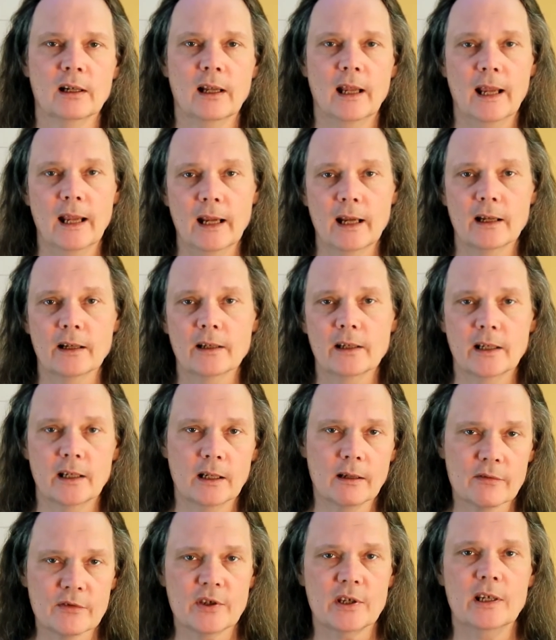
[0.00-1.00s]
and
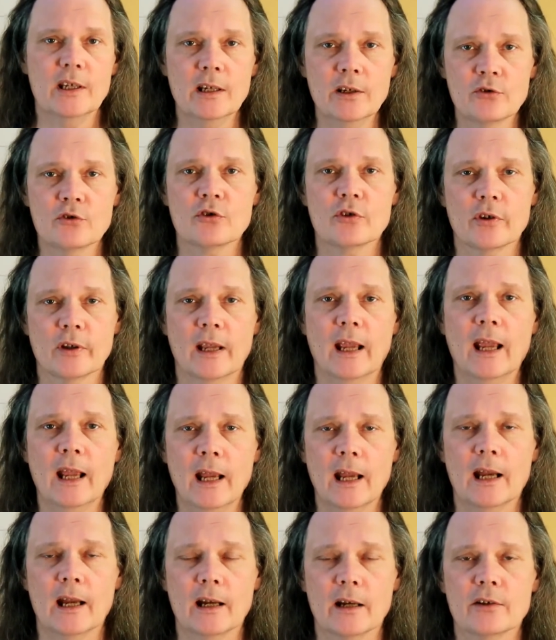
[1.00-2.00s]
gives each of the
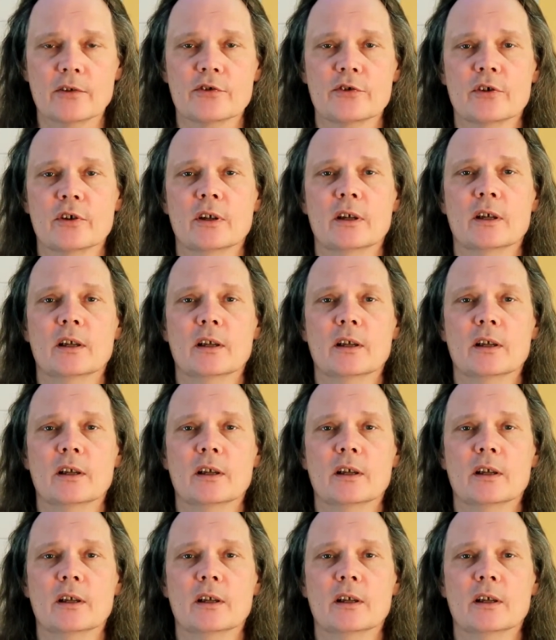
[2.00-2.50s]
acts